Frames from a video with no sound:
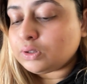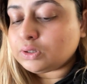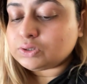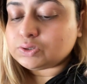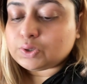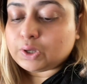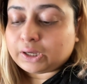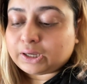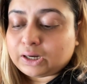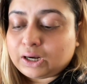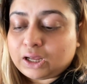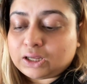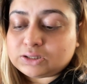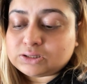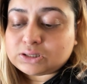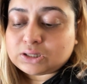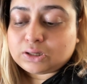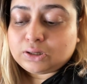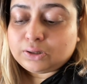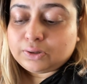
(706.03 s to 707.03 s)
so I can
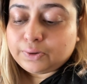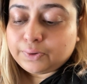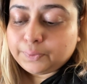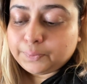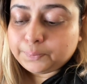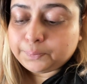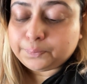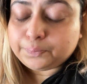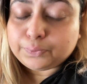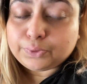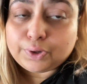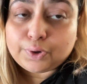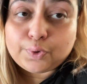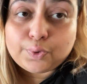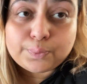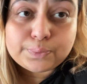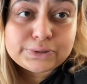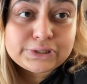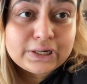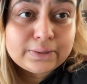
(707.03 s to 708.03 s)
ask the
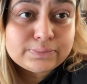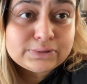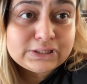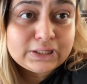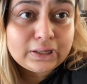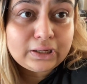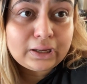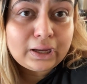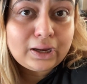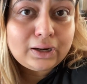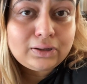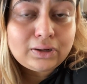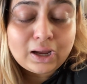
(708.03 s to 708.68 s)
homestay I'm staying at,